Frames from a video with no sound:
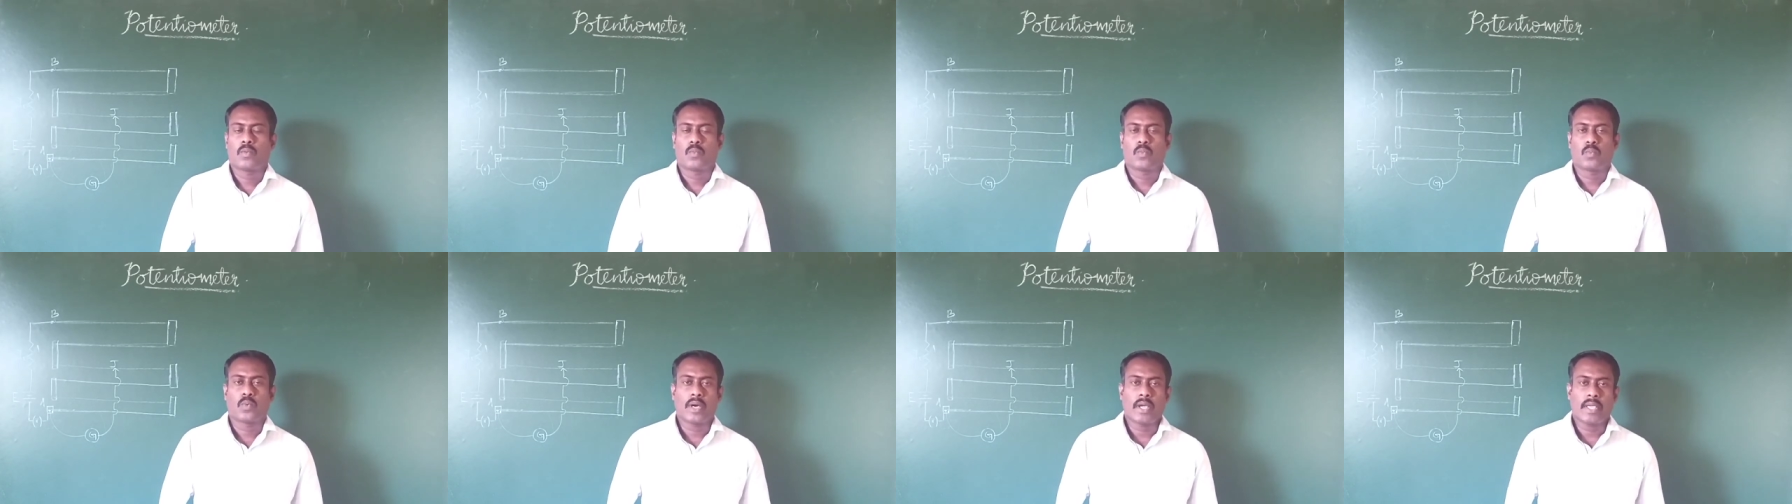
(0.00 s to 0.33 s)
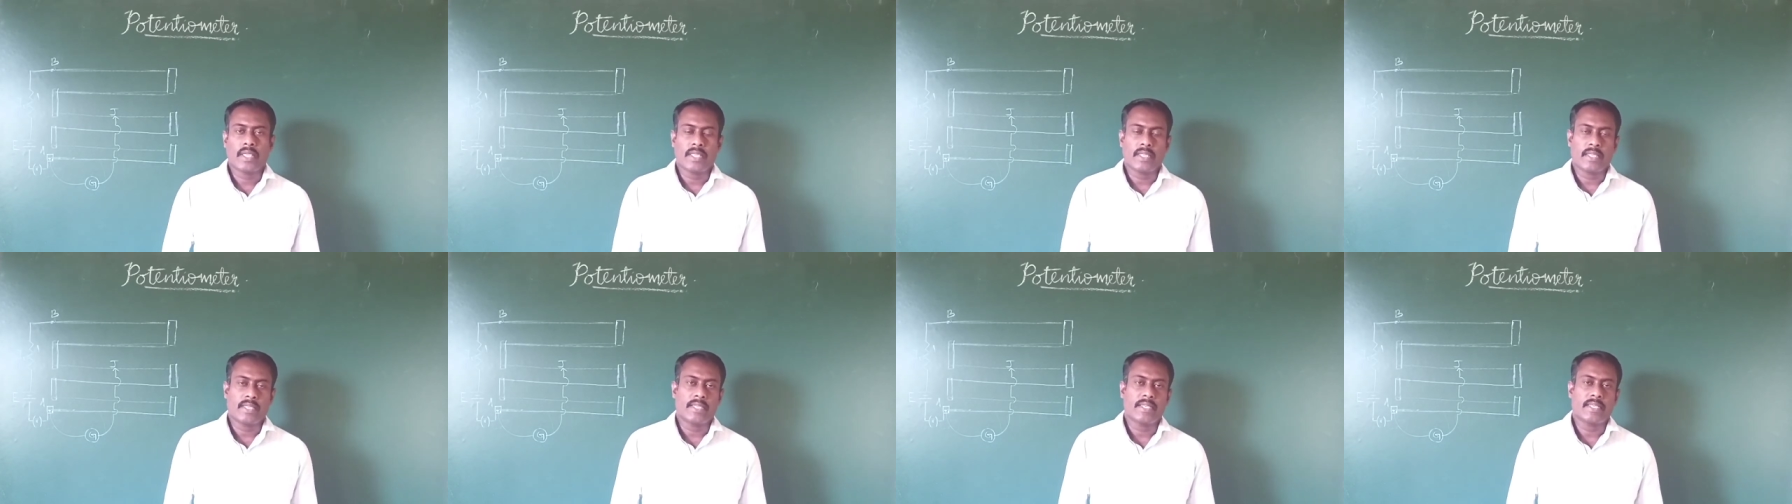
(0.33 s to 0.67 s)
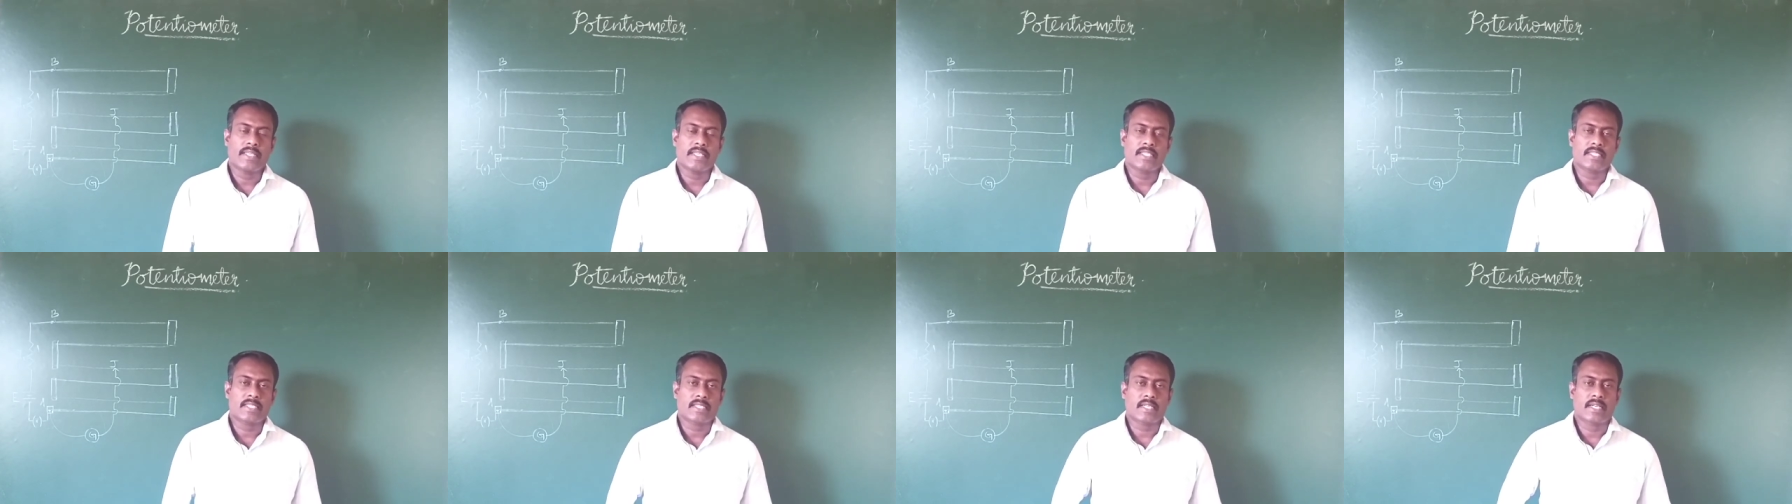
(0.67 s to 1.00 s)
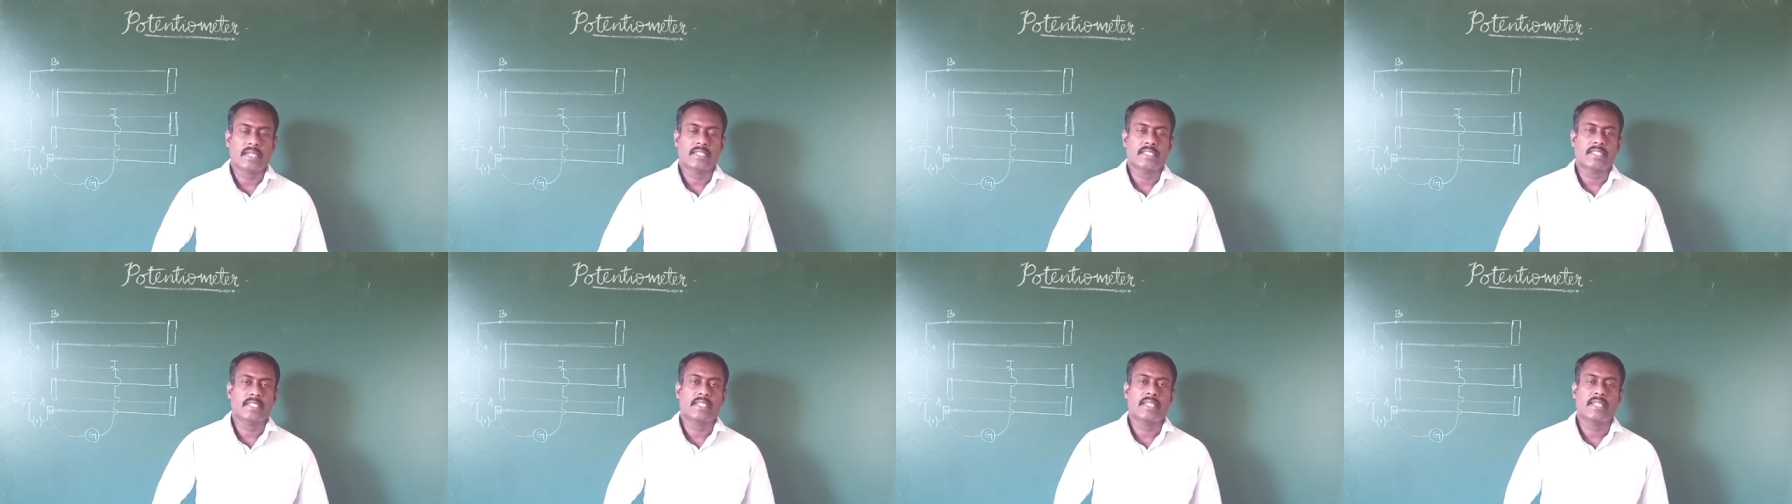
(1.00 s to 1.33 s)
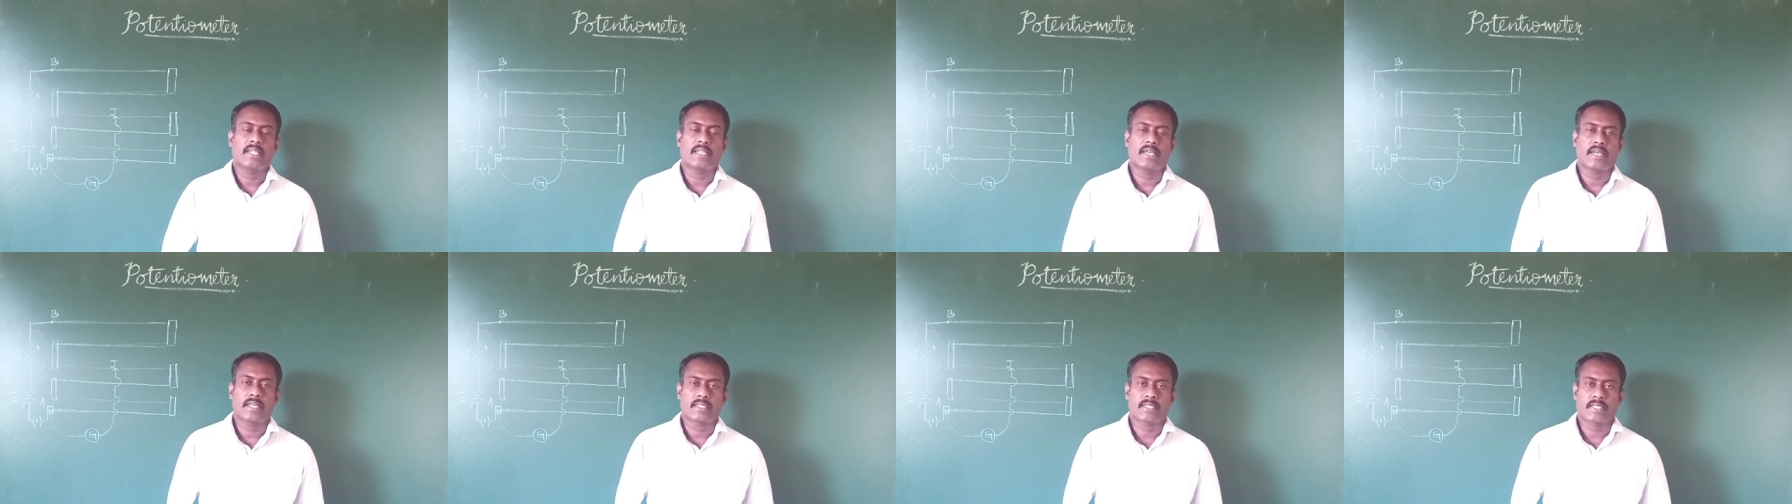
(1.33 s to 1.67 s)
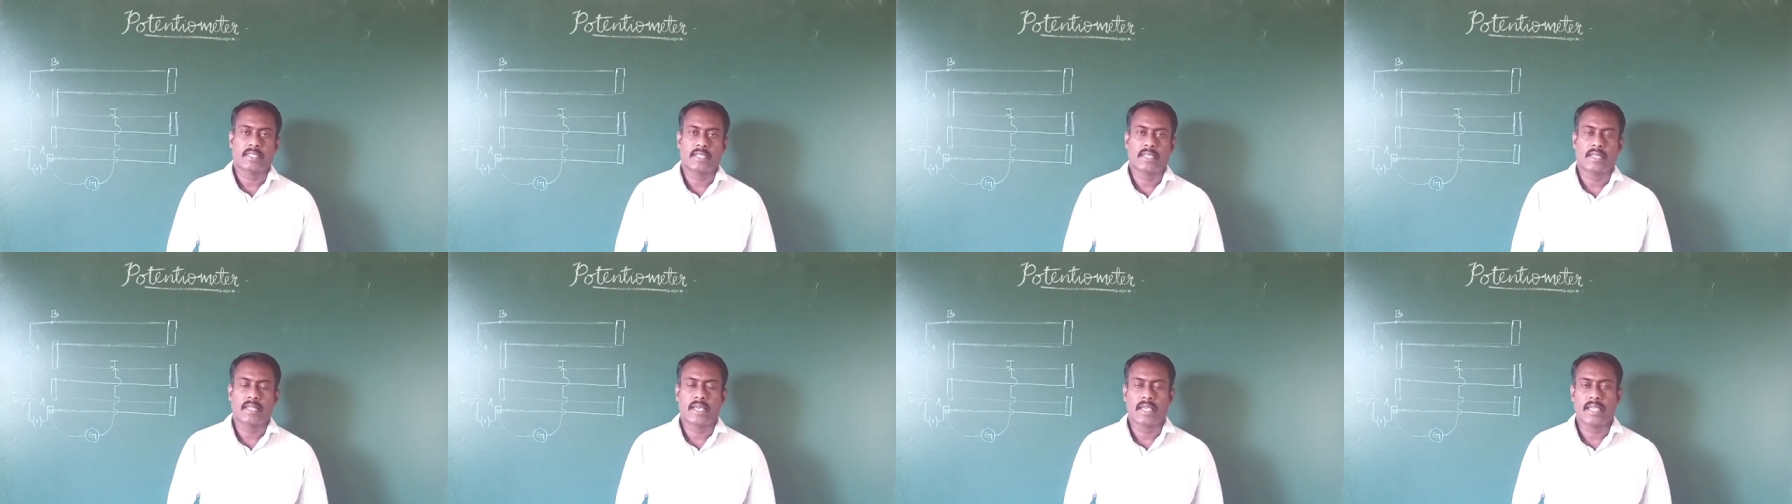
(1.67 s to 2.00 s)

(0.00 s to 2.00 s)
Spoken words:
Why it is considered as an